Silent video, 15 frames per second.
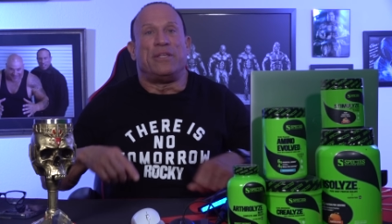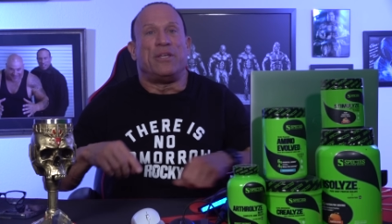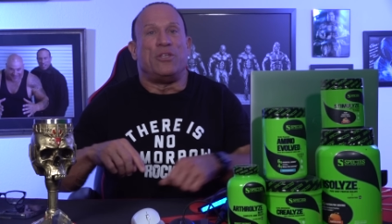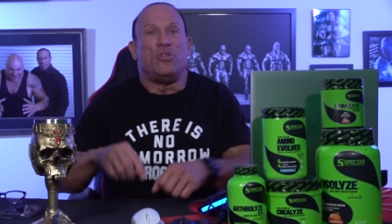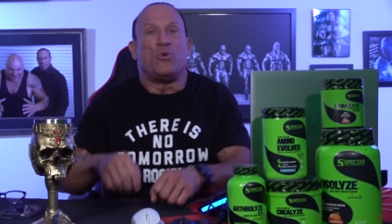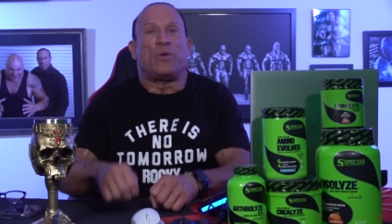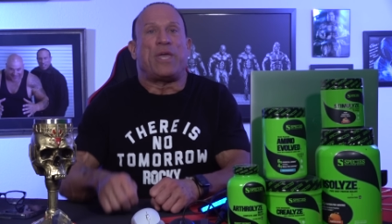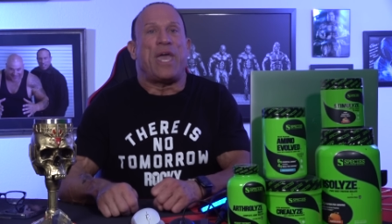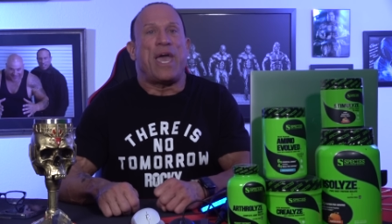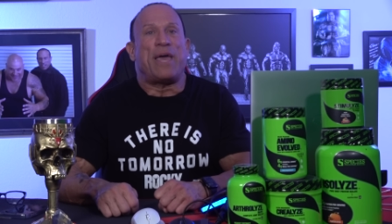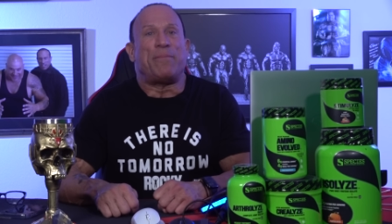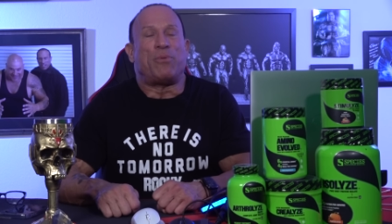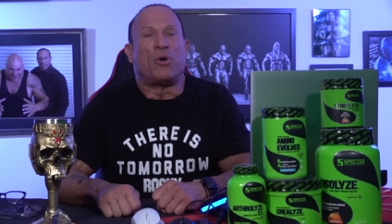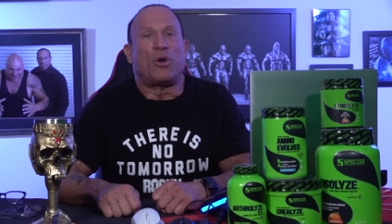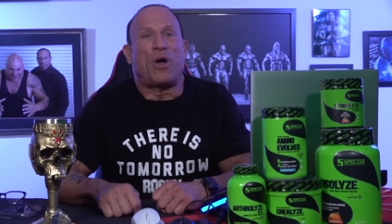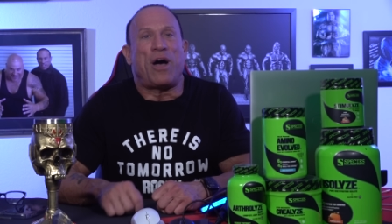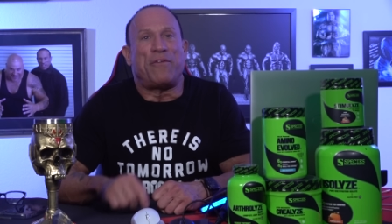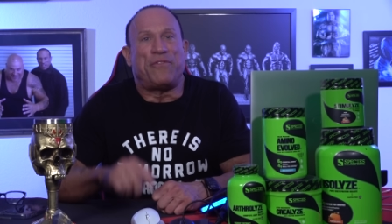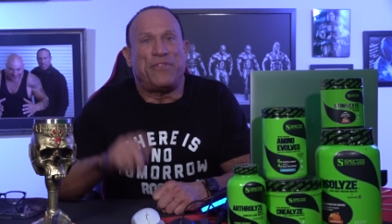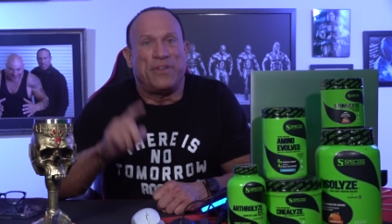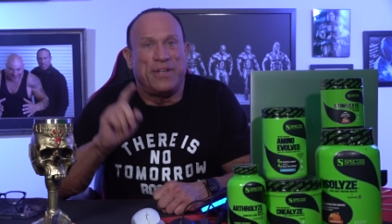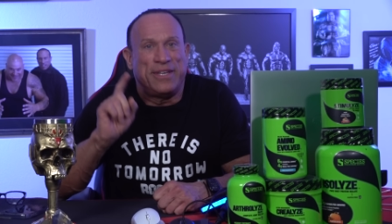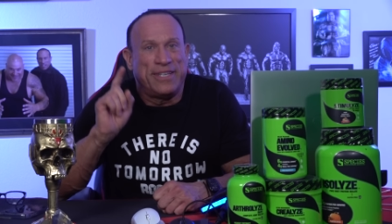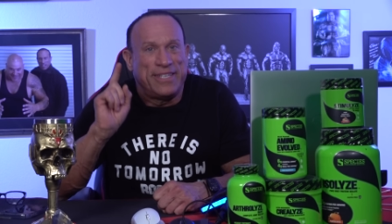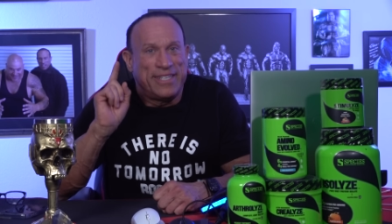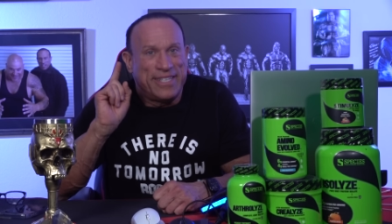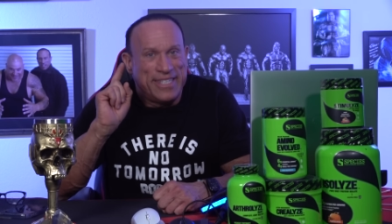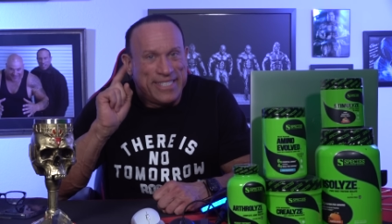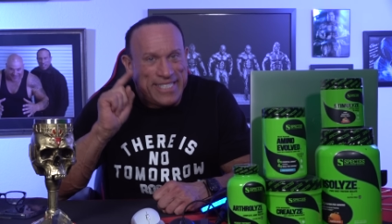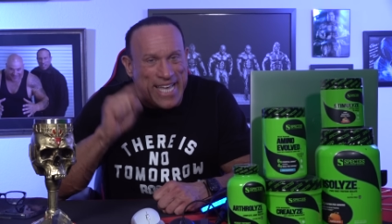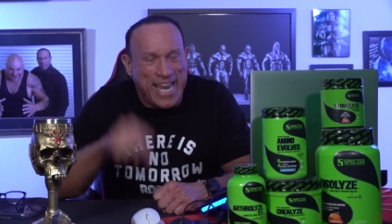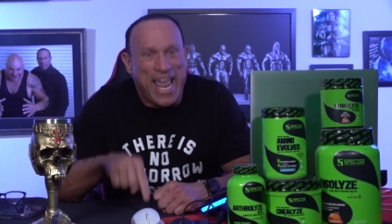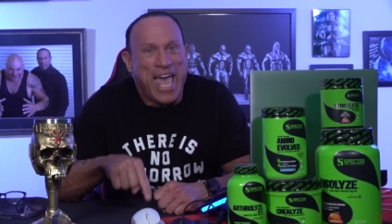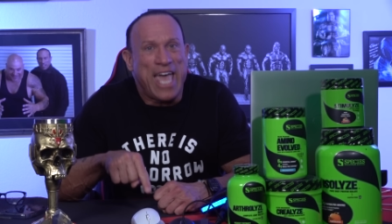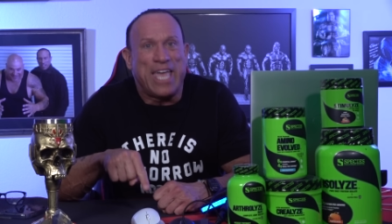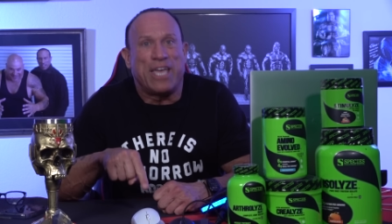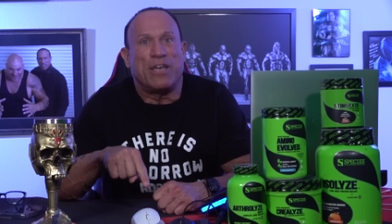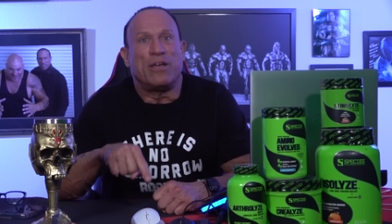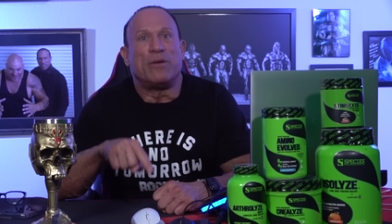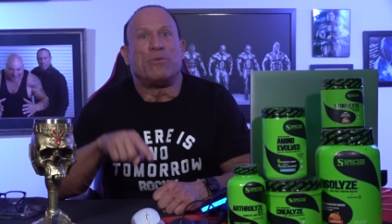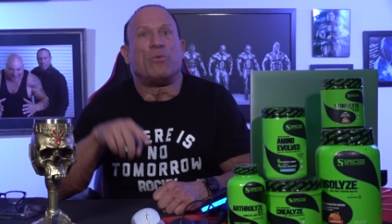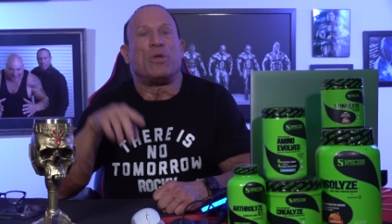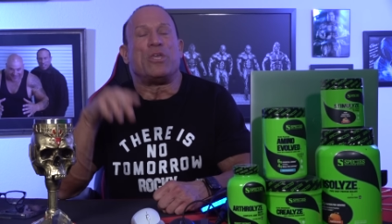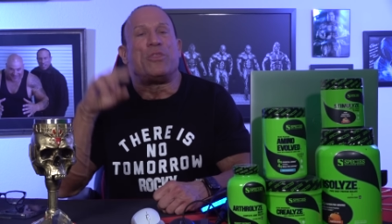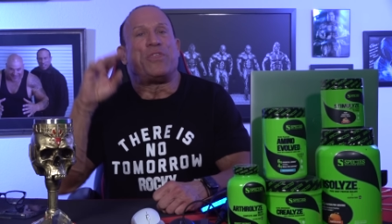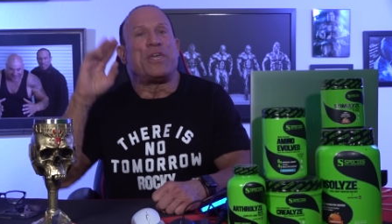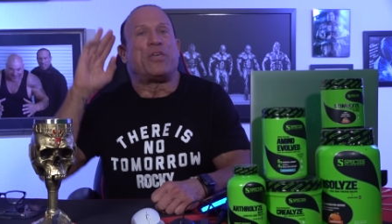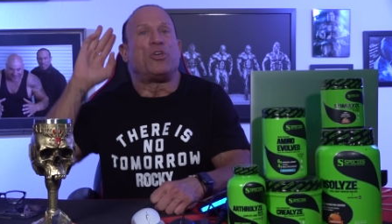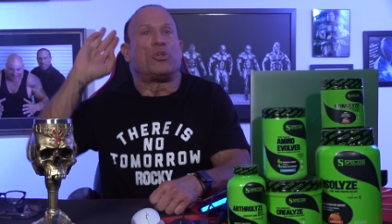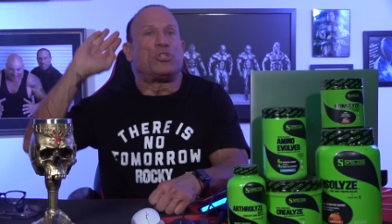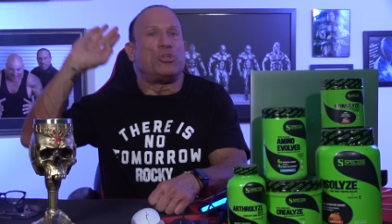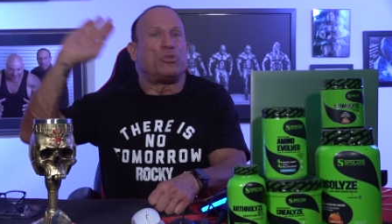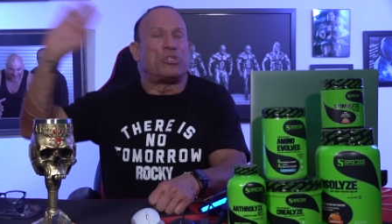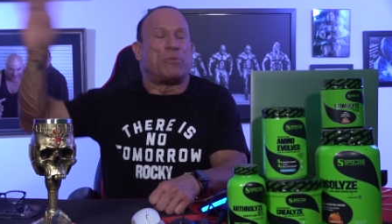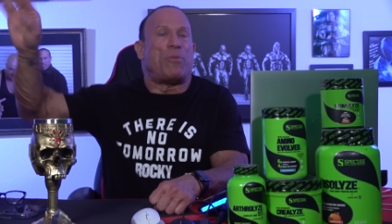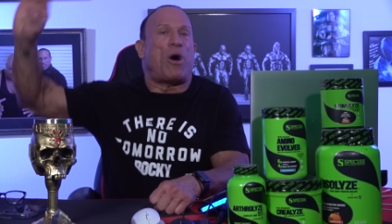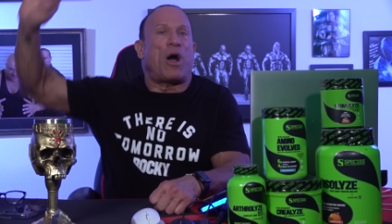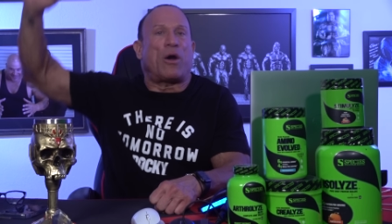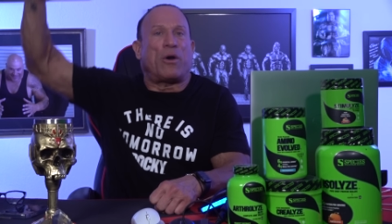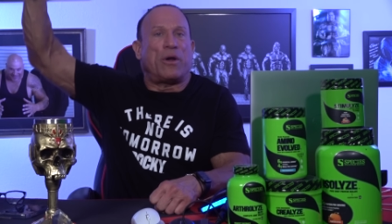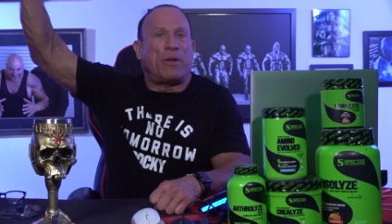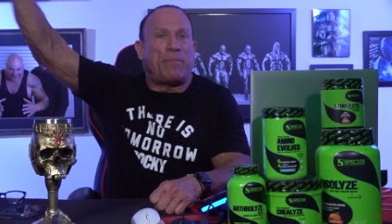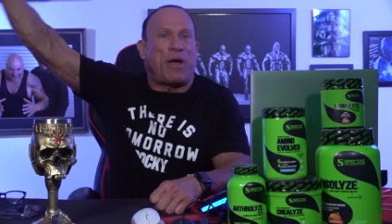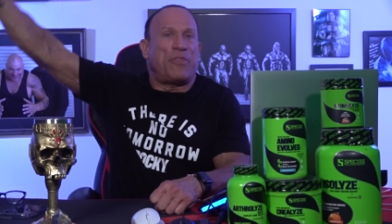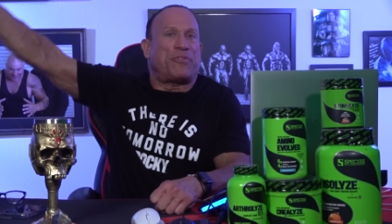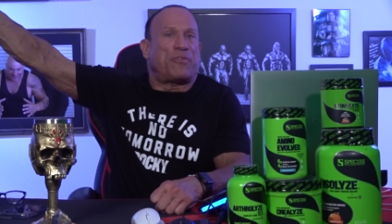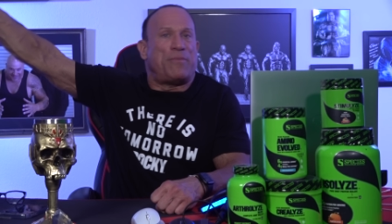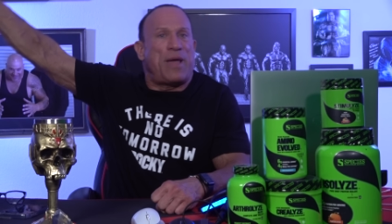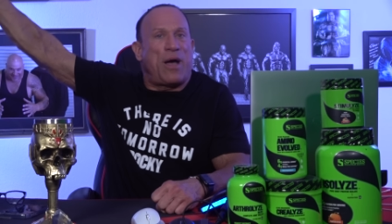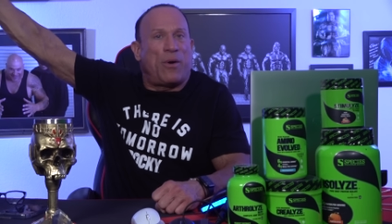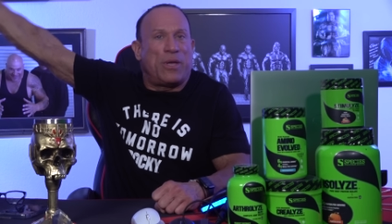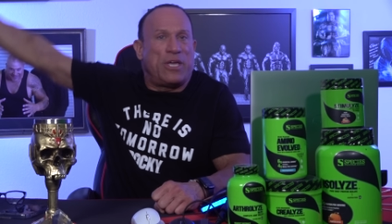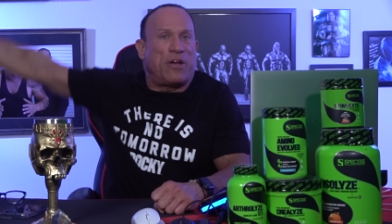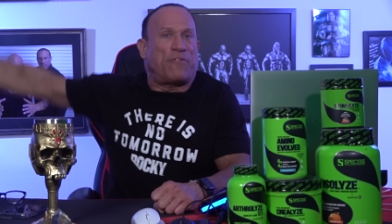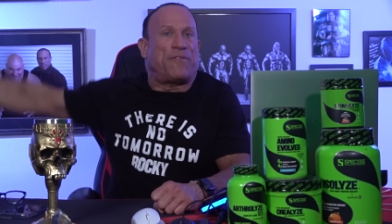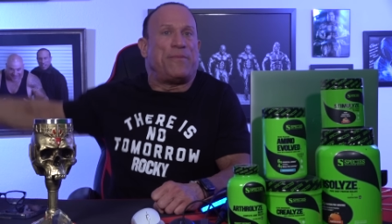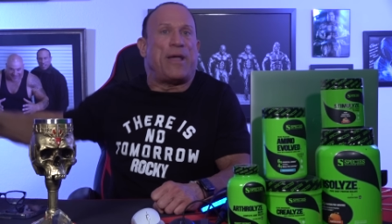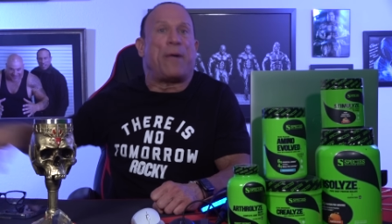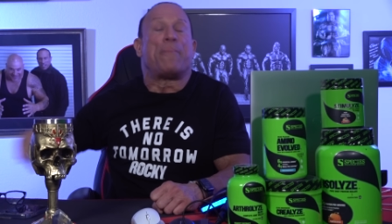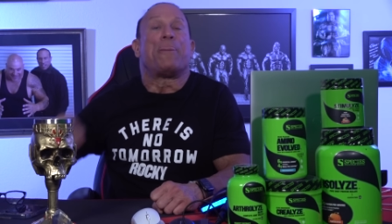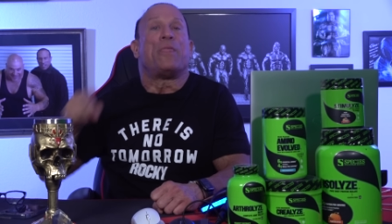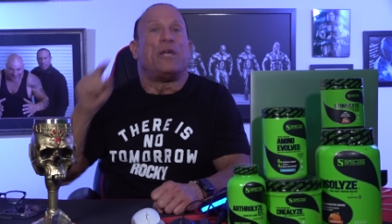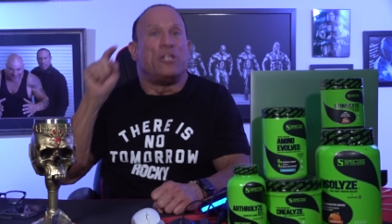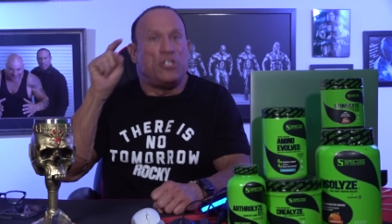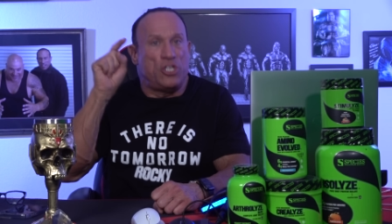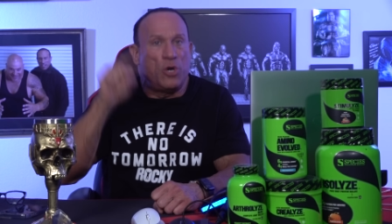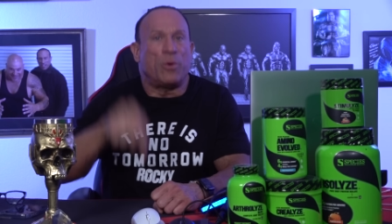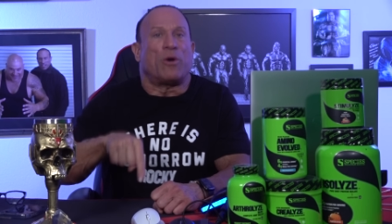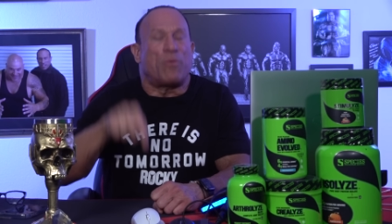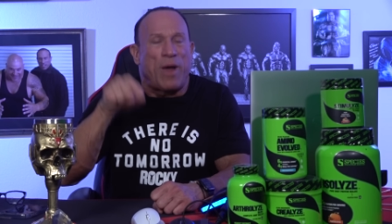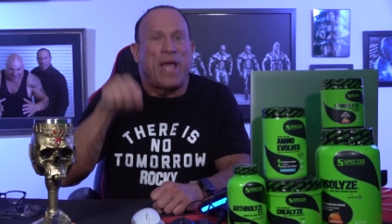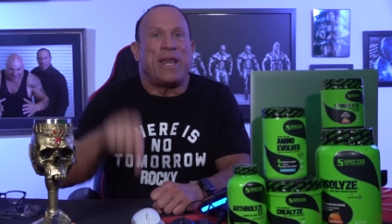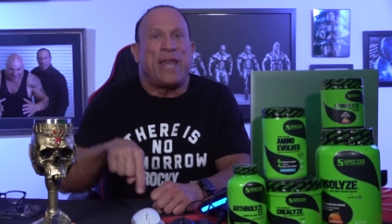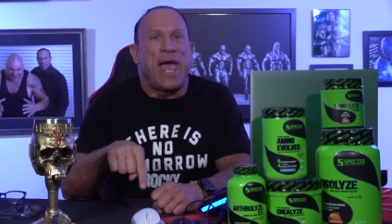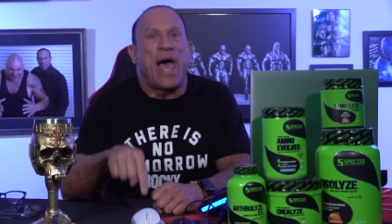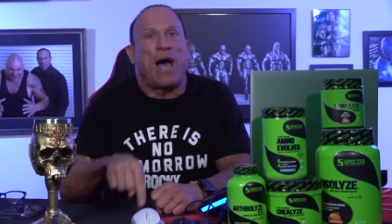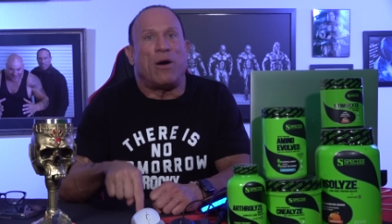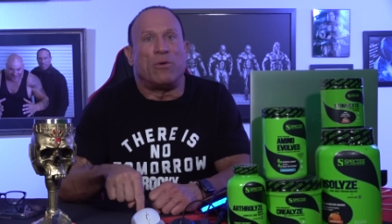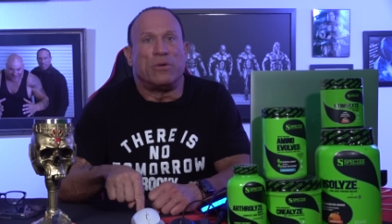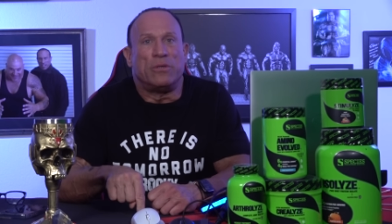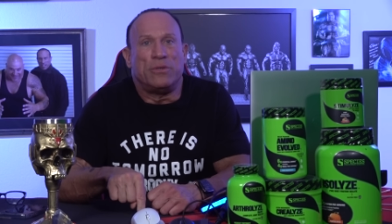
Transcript: You can't put off today what you think you'll do tomorrow, a month from now, a year from now. Do it right now.